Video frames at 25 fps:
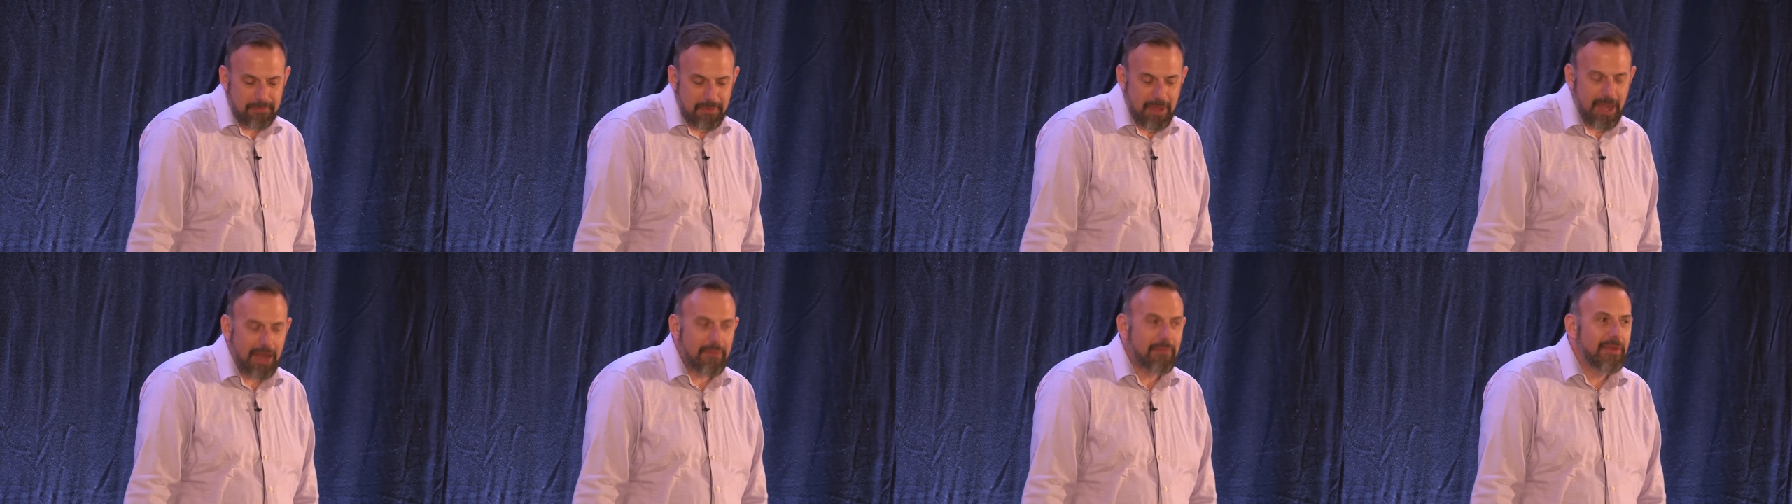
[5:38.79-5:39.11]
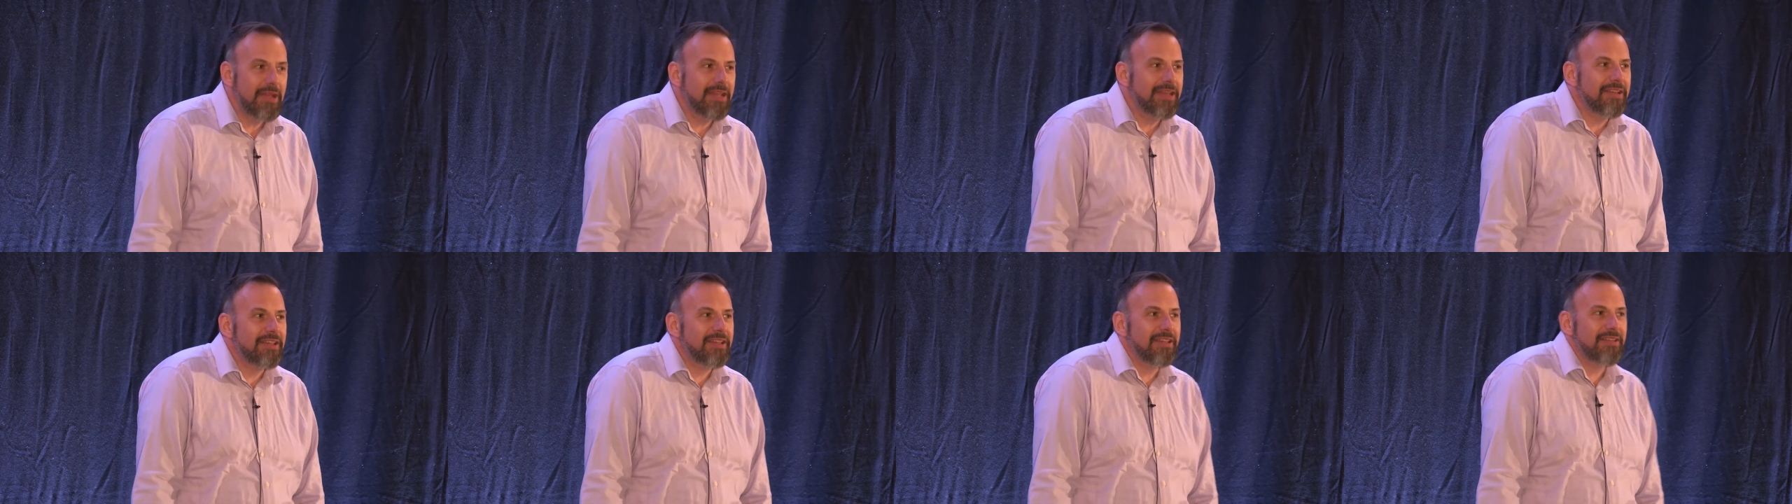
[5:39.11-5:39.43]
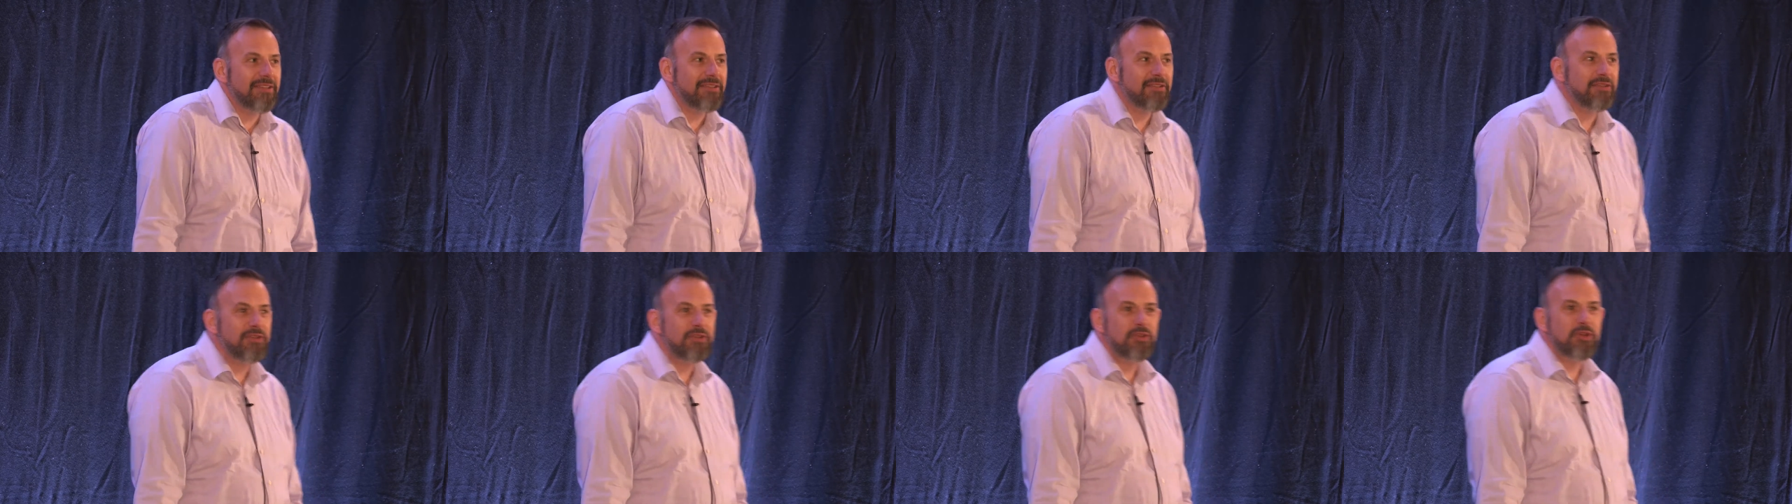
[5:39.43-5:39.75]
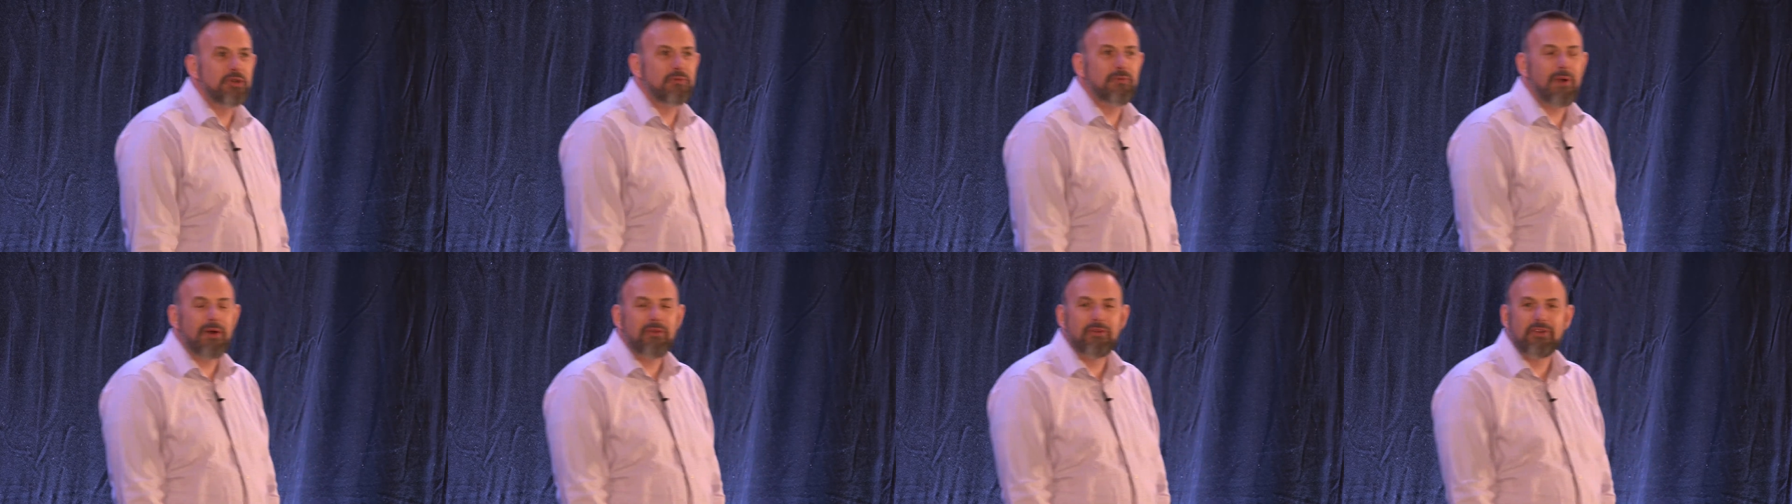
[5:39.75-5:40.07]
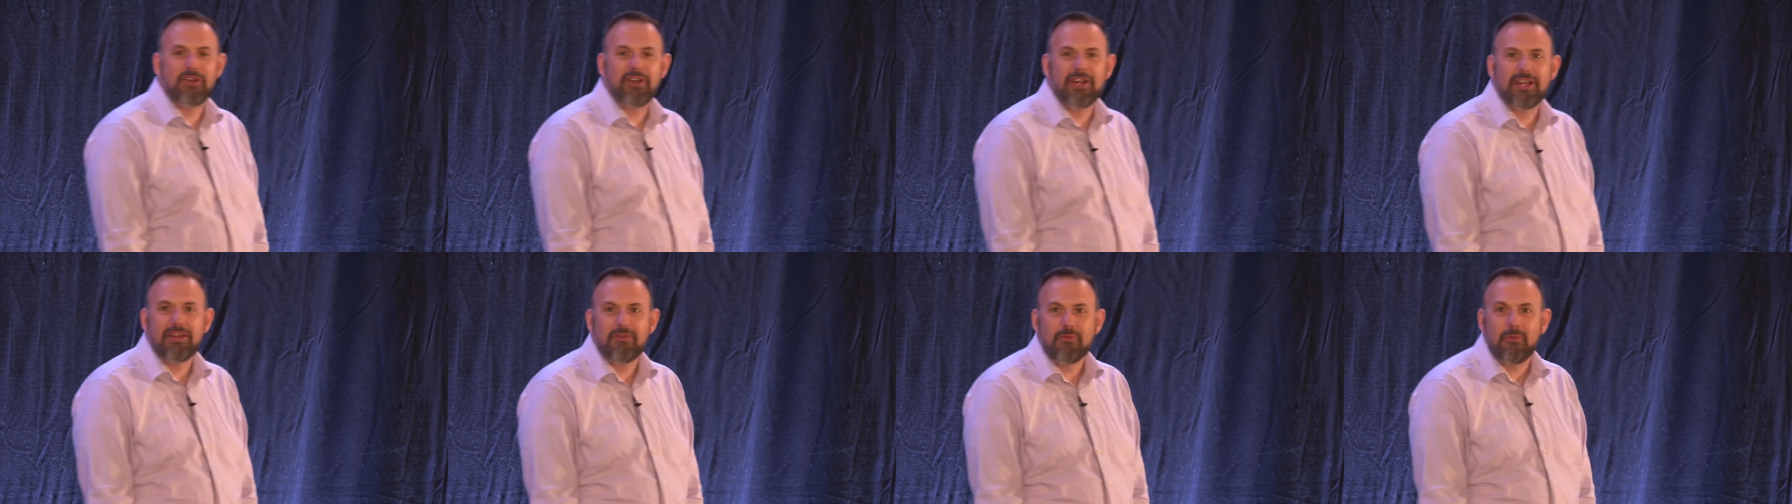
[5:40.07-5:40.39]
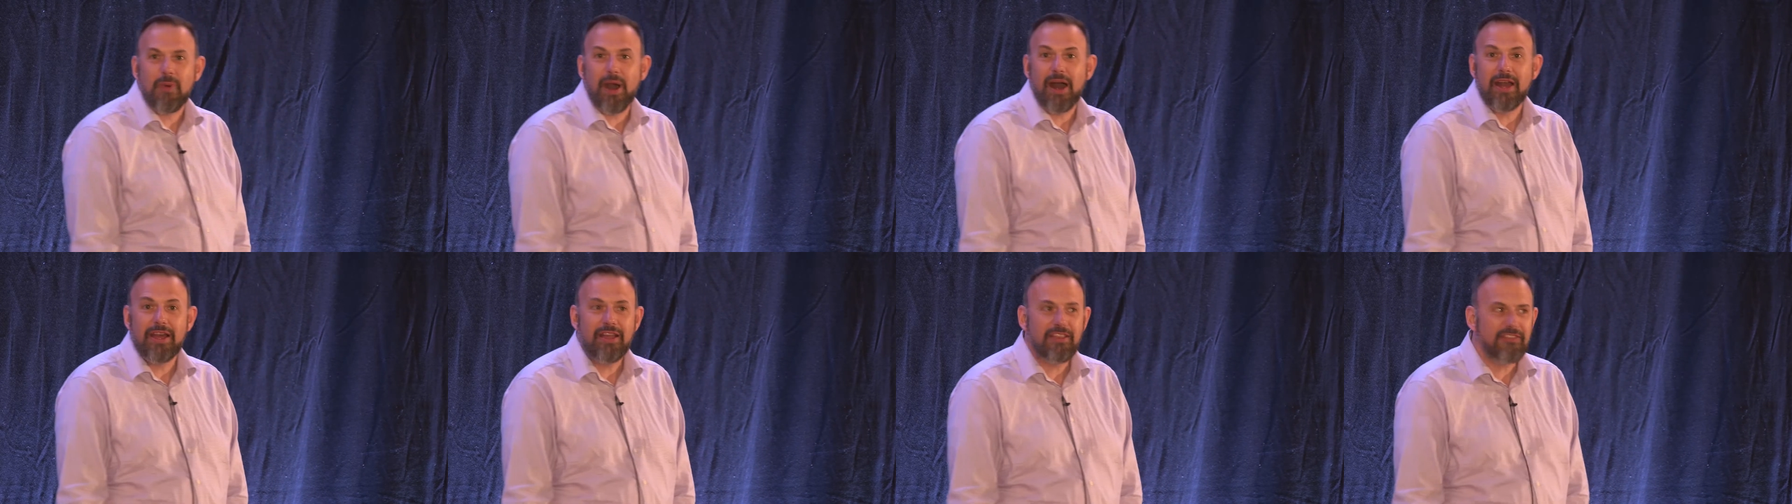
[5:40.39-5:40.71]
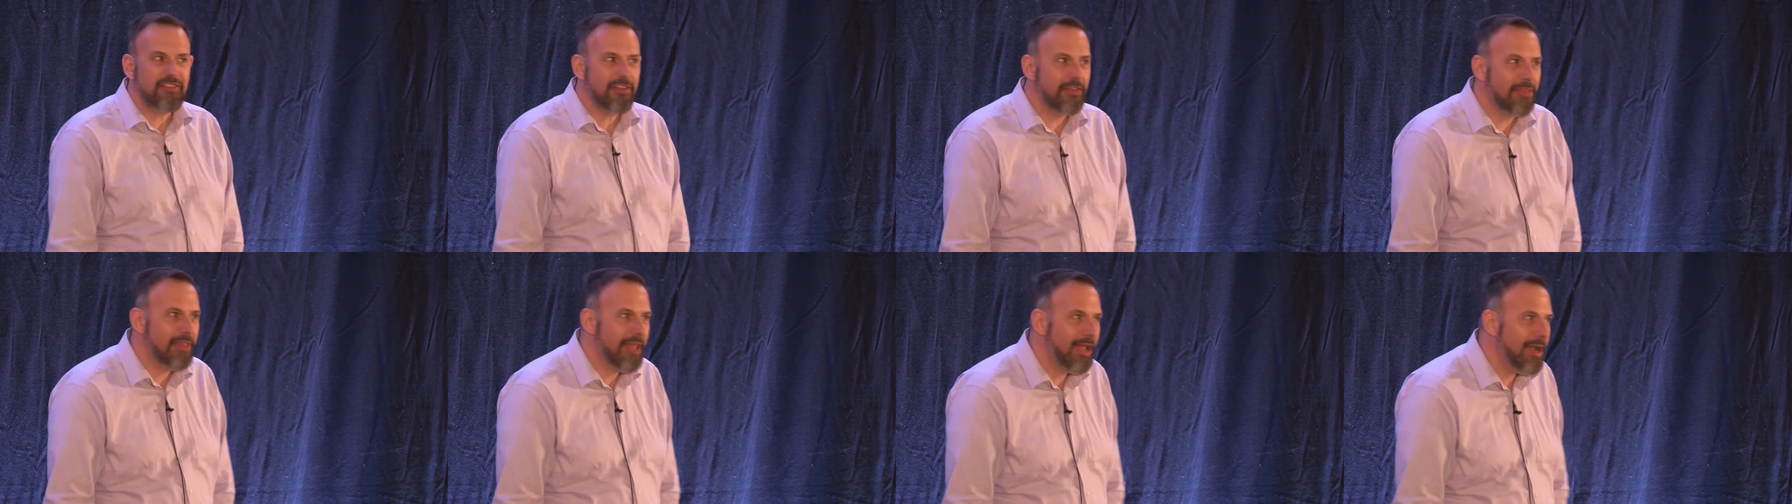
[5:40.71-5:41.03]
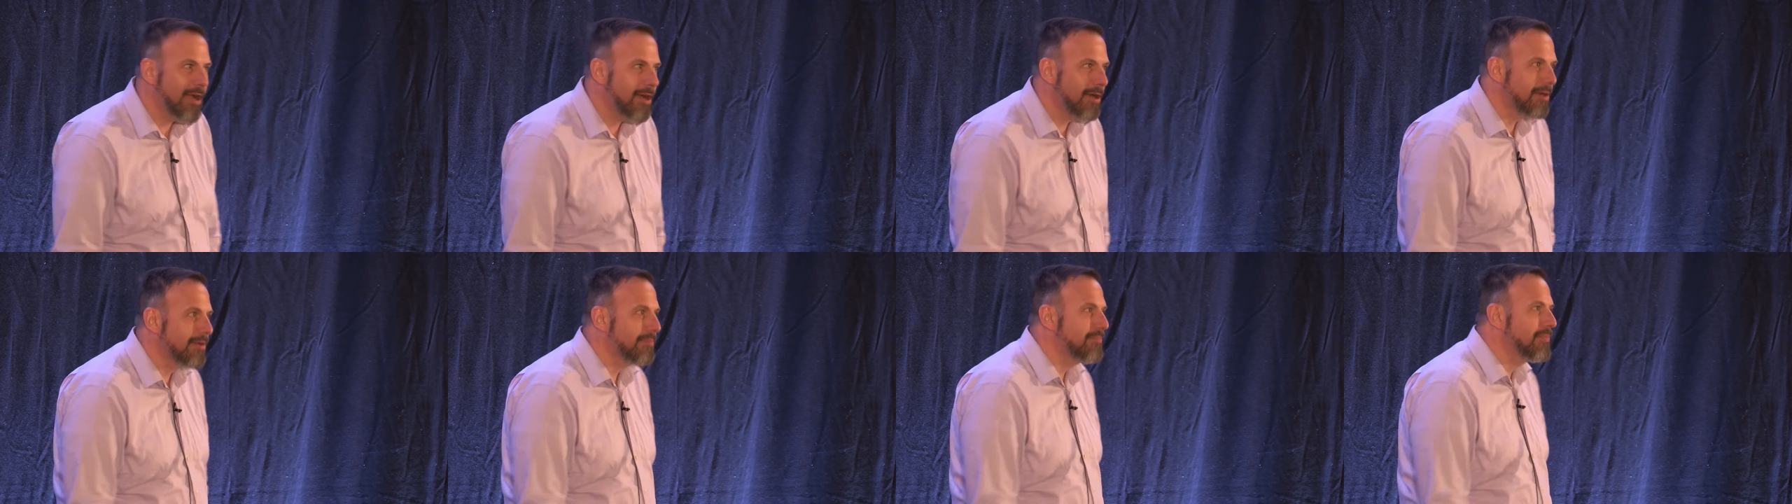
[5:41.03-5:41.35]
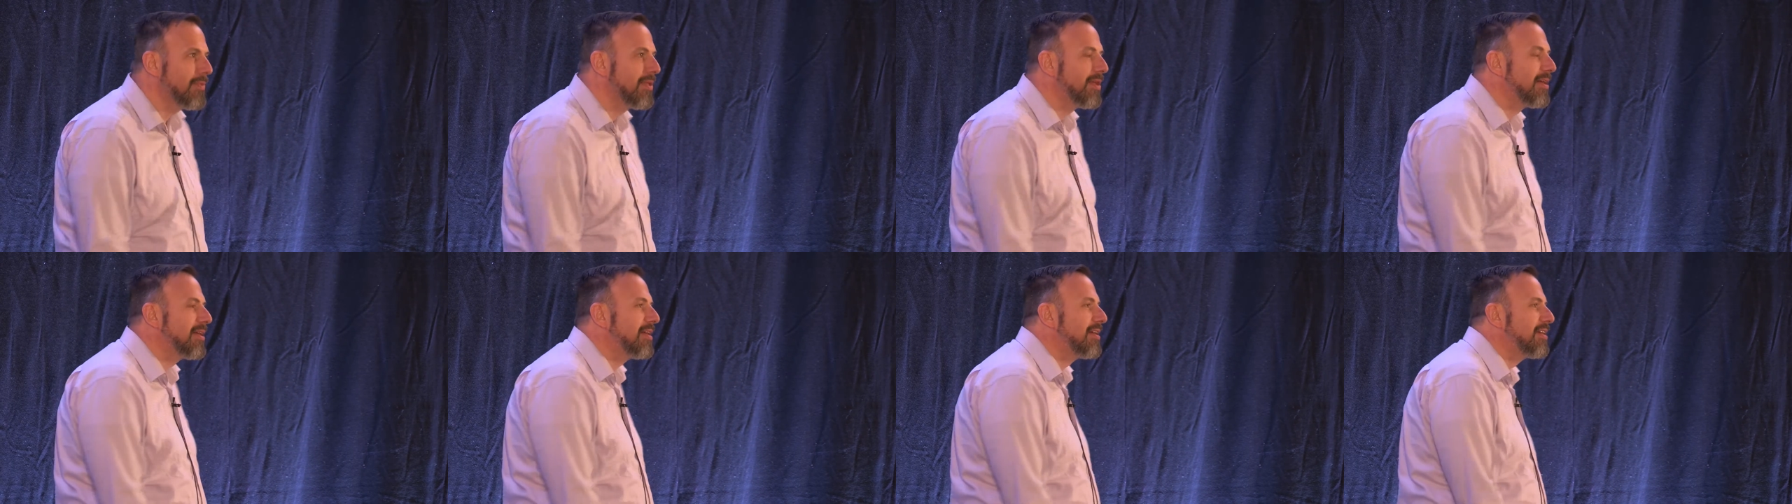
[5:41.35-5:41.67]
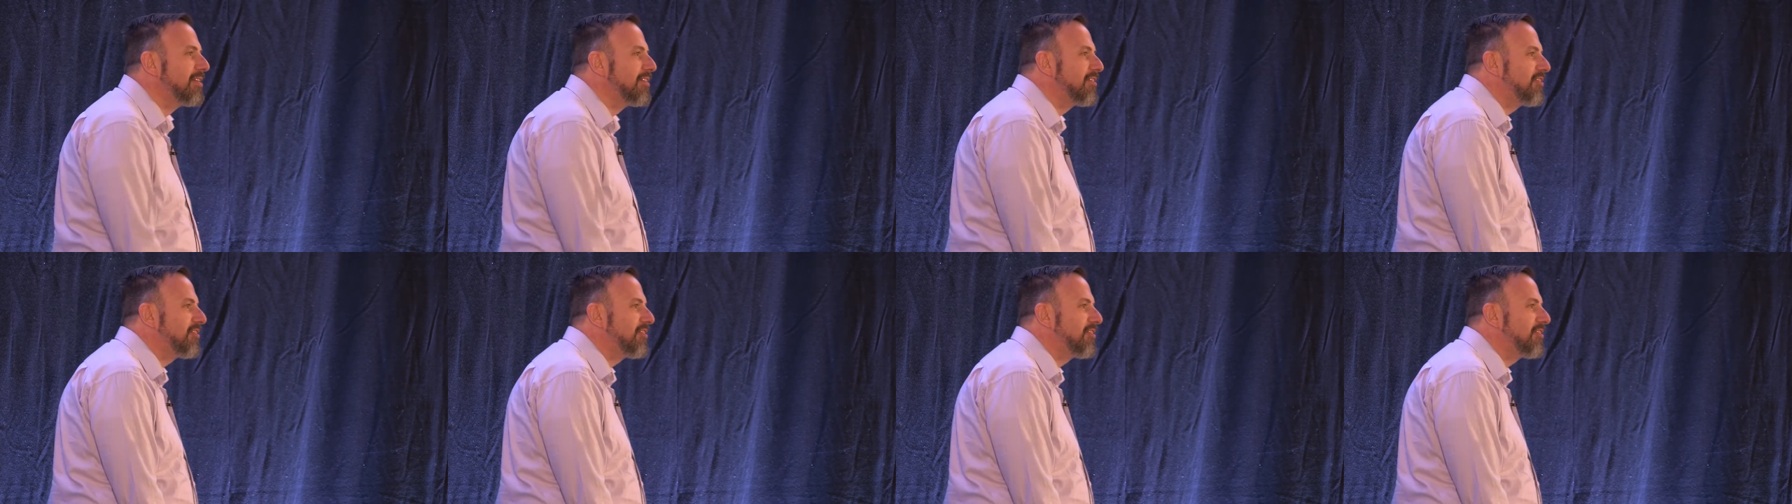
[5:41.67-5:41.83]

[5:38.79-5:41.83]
I mean, you're wondering, why is it there?